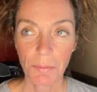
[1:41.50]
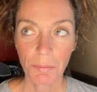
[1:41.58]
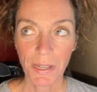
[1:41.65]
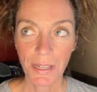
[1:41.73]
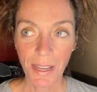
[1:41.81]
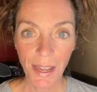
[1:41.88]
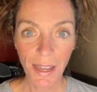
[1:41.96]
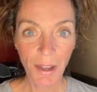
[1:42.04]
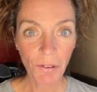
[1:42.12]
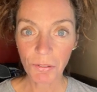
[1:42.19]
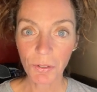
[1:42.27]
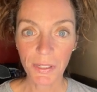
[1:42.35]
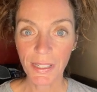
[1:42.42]
but yet
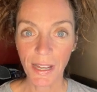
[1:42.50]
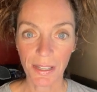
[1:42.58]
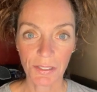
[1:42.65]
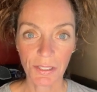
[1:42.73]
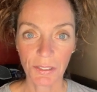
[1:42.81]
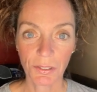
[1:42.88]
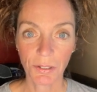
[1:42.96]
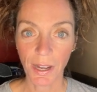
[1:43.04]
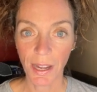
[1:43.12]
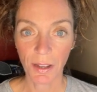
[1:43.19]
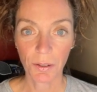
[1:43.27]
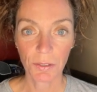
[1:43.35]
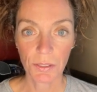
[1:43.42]
avoid that too.
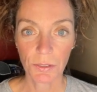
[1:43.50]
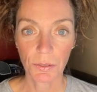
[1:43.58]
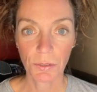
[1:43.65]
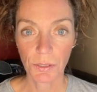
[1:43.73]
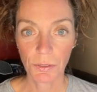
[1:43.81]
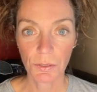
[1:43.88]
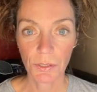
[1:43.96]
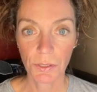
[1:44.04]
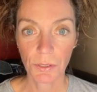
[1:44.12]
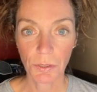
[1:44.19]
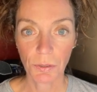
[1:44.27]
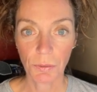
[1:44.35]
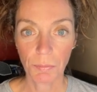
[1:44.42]
How do you
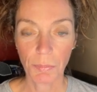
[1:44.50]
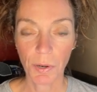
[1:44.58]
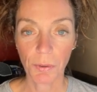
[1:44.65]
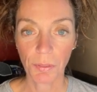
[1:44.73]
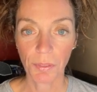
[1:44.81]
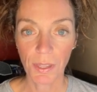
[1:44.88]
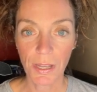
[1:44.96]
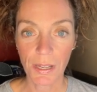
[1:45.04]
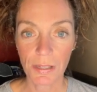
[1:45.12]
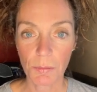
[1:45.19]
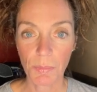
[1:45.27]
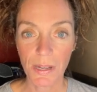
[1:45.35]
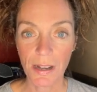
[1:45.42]
do both
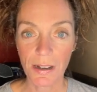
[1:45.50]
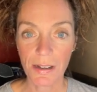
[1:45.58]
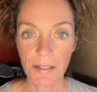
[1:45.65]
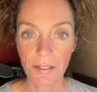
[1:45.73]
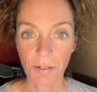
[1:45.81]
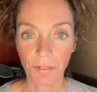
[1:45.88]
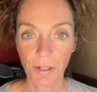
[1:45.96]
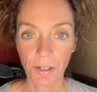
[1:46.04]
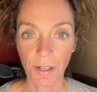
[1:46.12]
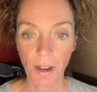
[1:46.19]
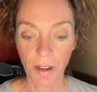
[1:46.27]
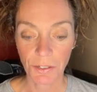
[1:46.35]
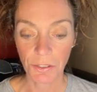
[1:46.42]
things? Because they're very
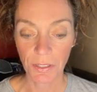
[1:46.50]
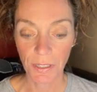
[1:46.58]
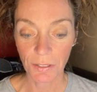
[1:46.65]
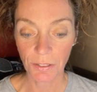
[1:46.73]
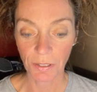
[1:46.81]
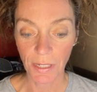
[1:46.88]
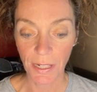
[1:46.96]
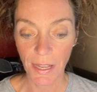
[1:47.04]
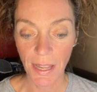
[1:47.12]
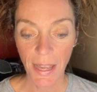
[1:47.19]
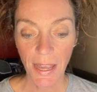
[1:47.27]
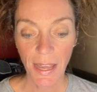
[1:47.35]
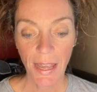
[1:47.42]
contradictory.
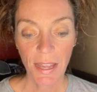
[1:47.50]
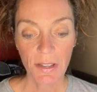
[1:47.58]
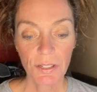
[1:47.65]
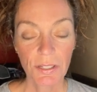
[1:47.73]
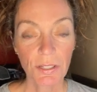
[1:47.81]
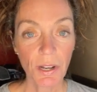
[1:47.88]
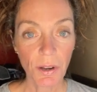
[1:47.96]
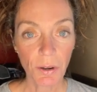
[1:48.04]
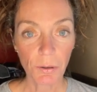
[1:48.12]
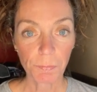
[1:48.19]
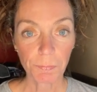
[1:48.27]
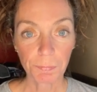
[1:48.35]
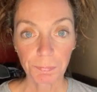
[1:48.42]
So
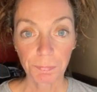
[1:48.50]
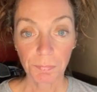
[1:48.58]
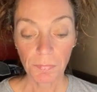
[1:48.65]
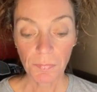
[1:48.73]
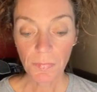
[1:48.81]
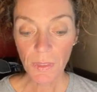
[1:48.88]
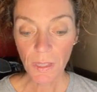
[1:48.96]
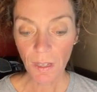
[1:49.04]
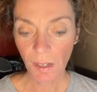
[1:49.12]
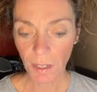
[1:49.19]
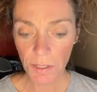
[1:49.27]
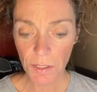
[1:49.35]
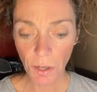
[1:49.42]

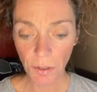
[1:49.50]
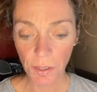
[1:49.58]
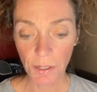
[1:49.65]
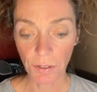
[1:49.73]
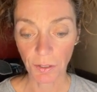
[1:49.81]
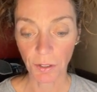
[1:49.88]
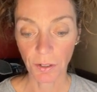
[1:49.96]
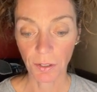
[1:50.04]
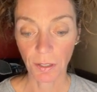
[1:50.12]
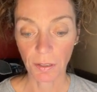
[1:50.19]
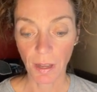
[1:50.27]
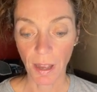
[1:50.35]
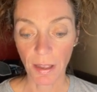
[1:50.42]
I saw that in our
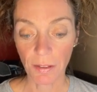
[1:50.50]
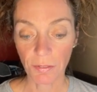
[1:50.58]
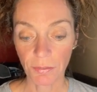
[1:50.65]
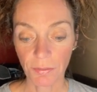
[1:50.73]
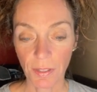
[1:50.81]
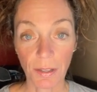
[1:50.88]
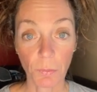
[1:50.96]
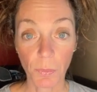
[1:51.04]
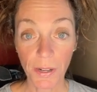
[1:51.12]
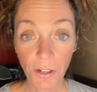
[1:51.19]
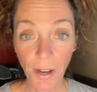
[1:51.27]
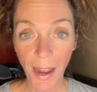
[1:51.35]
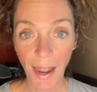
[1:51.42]
current life that
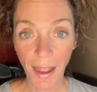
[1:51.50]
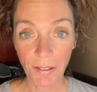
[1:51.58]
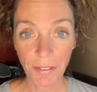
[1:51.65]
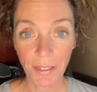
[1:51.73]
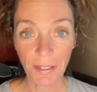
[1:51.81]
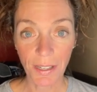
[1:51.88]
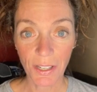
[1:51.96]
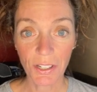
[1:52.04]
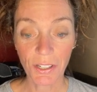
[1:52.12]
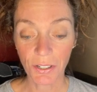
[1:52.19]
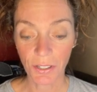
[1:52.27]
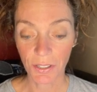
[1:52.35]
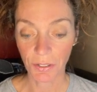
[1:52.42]
we are having
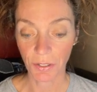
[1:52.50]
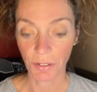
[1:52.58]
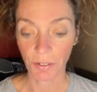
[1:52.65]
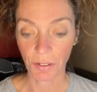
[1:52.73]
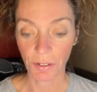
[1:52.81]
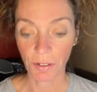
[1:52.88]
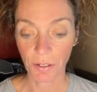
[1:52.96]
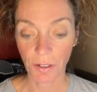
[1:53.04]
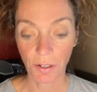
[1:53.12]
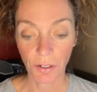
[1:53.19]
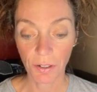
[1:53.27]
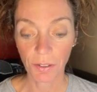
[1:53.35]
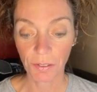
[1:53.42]
here on Earth, our
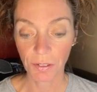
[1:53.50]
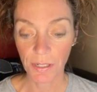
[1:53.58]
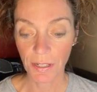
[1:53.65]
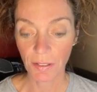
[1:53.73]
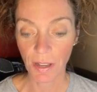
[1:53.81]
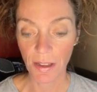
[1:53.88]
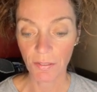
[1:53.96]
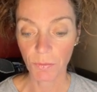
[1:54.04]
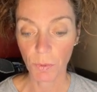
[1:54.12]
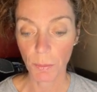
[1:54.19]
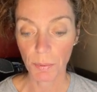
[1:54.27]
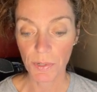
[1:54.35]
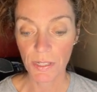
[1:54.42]
current 3D life,
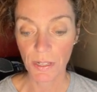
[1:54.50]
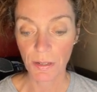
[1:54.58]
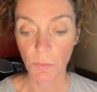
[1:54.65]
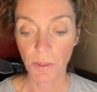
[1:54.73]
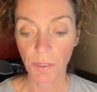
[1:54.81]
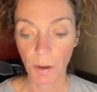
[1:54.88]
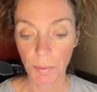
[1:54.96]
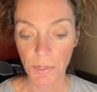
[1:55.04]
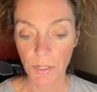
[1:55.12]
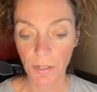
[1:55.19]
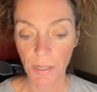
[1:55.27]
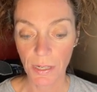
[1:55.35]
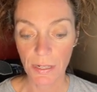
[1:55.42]
we're presented with
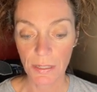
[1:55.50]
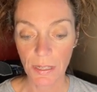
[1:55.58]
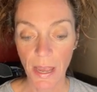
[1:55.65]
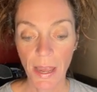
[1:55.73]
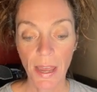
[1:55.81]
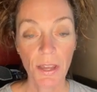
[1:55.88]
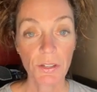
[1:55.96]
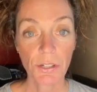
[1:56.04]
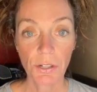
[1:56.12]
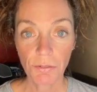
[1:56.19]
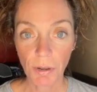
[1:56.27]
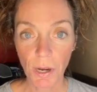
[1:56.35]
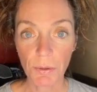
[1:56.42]
opportunities to
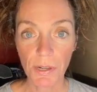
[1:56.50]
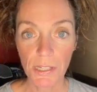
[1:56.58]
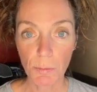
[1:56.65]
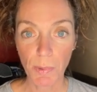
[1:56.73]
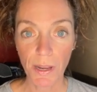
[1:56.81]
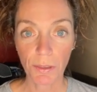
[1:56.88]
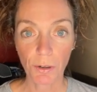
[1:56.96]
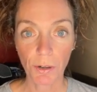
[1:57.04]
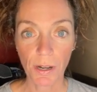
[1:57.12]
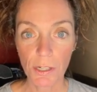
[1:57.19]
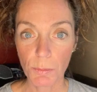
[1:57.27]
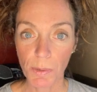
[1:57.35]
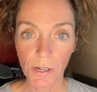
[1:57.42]
grow and expand through our
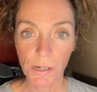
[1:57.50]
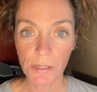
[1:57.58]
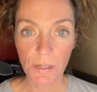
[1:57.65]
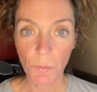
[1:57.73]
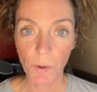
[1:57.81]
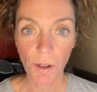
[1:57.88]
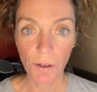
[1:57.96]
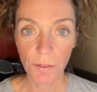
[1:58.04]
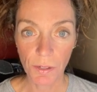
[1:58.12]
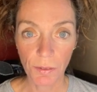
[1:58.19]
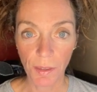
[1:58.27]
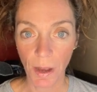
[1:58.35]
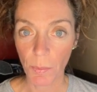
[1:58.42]
experience. And we all
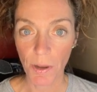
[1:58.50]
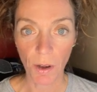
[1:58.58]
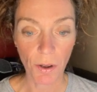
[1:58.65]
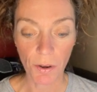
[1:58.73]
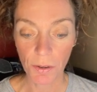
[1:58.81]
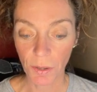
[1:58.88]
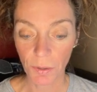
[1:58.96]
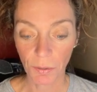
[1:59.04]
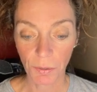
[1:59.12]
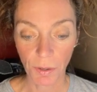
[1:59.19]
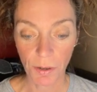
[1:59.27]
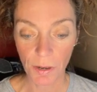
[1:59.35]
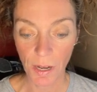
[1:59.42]
know that. We all go
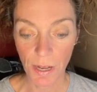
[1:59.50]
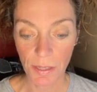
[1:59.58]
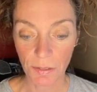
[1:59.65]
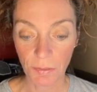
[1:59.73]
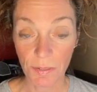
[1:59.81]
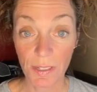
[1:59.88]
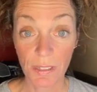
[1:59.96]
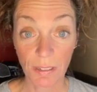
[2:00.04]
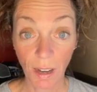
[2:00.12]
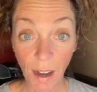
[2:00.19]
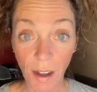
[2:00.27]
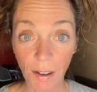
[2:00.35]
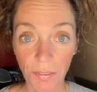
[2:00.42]
through all kinds of
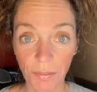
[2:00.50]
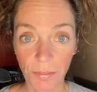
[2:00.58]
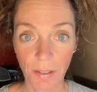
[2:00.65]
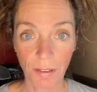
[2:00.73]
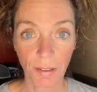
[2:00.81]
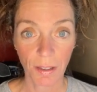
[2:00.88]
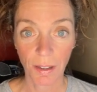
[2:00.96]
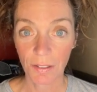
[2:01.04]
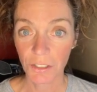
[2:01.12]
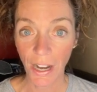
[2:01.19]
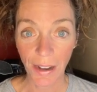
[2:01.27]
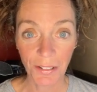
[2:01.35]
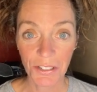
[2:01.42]
stuff,
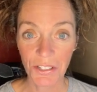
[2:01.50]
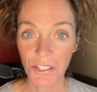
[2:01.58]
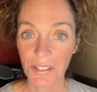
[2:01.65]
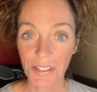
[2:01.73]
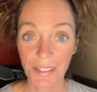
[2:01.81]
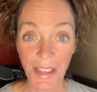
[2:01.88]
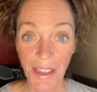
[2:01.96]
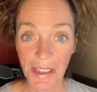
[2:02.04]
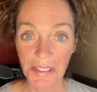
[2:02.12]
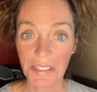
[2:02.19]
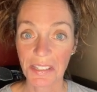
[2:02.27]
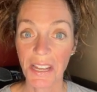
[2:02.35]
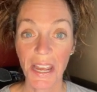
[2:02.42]
challenges,
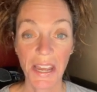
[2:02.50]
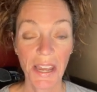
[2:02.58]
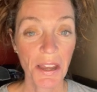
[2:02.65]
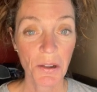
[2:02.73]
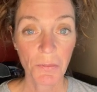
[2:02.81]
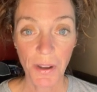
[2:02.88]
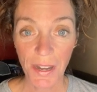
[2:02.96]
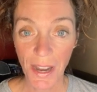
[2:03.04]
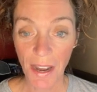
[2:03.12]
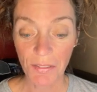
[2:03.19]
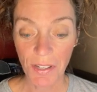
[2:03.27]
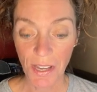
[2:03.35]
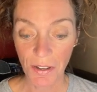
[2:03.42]
tests, and we
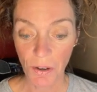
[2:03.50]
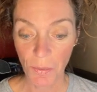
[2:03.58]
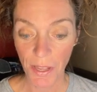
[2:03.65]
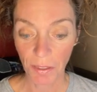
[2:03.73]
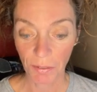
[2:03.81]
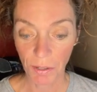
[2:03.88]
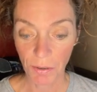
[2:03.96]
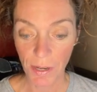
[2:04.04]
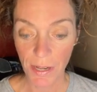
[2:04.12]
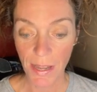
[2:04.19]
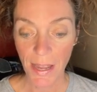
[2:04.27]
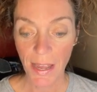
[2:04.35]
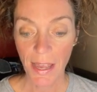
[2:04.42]
navigate our way through
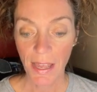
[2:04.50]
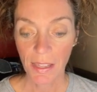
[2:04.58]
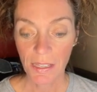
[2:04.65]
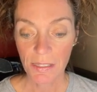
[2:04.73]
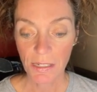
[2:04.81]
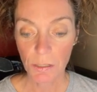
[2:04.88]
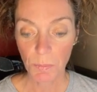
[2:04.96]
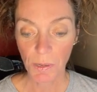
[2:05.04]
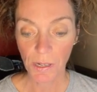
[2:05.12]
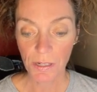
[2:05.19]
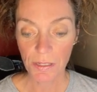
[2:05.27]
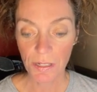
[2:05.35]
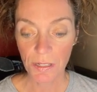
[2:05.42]
it. These
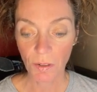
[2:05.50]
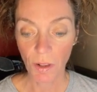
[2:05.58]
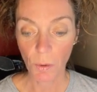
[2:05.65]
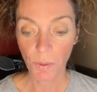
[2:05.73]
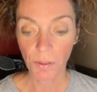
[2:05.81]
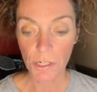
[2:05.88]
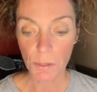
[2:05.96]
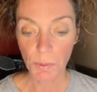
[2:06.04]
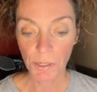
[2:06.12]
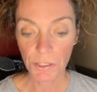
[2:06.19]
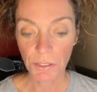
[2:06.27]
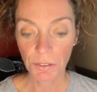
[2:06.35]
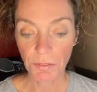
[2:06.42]
experiences, along with our
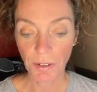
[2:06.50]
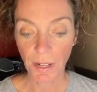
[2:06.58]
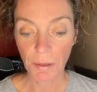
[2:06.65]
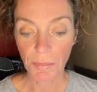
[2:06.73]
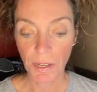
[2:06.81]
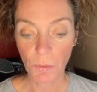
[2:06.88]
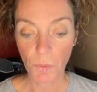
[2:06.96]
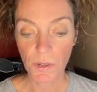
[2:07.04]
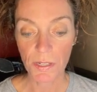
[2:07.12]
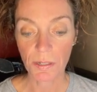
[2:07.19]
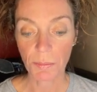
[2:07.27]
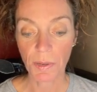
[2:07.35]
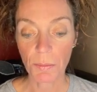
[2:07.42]
spiritual development and
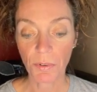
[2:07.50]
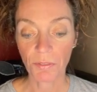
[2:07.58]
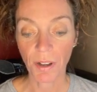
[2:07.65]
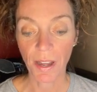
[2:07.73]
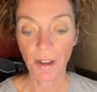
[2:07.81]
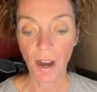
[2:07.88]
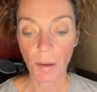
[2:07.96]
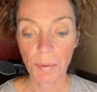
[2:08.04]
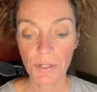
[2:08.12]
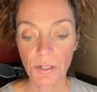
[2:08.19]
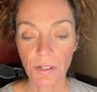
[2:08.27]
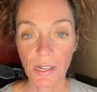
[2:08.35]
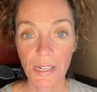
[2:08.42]
wisdom, can provide
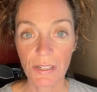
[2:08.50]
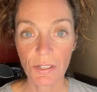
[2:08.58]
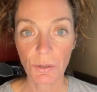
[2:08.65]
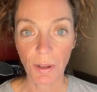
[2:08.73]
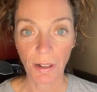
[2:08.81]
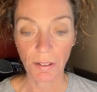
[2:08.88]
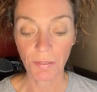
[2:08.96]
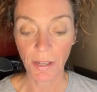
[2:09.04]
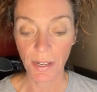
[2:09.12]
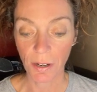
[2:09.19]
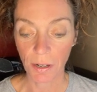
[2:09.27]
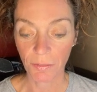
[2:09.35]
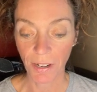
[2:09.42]
opportunities to
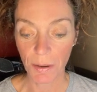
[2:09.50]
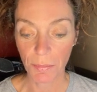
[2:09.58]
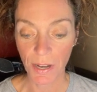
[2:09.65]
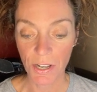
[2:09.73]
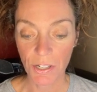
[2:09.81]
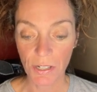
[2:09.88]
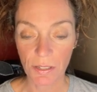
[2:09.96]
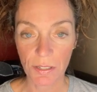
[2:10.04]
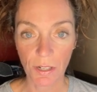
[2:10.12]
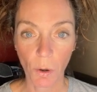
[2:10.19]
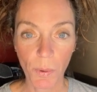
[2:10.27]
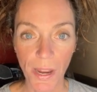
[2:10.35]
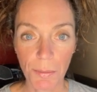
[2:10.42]
elevate our vibrations.
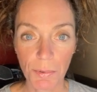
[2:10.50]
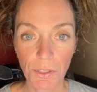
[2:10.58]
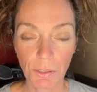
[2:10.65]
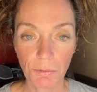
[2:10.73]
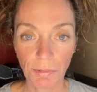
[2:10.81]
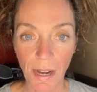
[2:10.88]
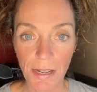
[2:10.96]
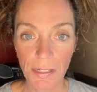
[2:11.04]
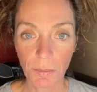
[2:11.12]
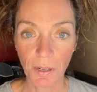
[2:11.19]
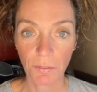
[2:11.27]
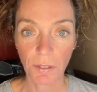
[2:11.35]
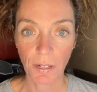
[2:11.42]
Are we able to rise
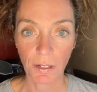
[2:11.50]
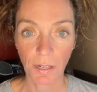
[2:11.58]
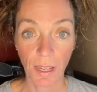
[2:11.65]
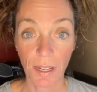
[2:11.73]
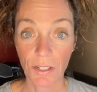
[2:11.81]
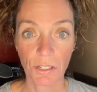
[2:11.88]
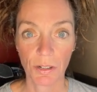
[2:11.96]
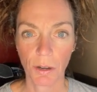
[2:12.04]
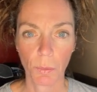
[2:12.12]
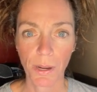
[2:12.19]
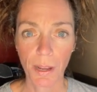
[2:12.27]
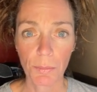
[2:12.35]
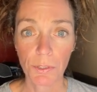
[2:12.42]
above the occasion? Are
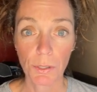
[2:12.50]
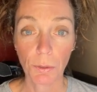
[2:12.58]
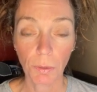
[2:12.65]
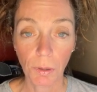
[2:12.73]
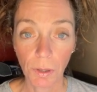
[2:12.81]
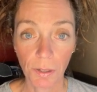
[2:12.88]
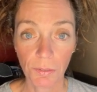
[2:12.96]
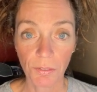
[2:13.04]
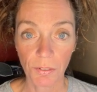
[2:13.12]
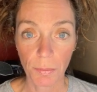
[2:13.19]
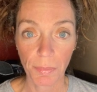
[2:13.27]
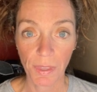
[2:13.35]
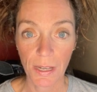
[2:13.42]
we able to learn
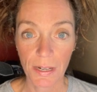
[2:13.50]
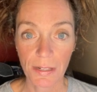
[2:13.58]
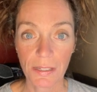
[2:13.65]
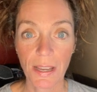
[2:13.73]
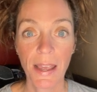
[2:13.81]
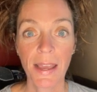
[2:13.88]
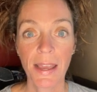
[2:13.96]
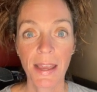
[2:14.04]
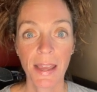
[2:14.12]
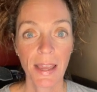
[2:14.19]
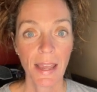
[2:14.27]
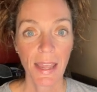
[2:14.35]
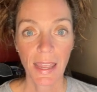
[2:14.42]
from things
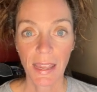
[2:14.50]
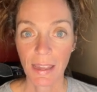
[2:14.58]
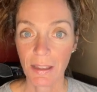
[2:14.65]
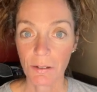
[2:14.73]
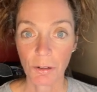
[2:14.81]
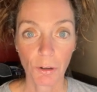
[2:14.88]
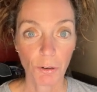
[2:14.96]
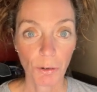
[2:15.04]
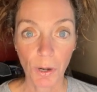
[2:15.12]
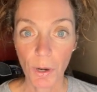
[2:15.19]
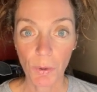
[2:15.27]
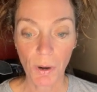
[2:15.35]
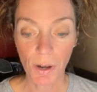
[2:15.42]
and
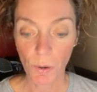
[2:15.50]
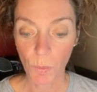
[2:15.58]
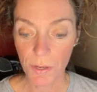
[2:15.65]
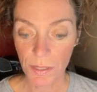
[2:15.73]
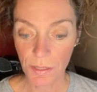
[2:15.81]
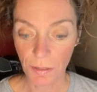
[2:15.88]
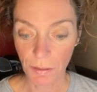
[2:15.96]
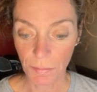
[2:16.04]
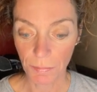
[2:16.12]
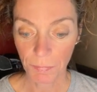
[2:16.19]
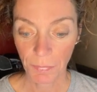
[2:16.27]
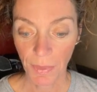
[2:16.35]
grow our wisdom?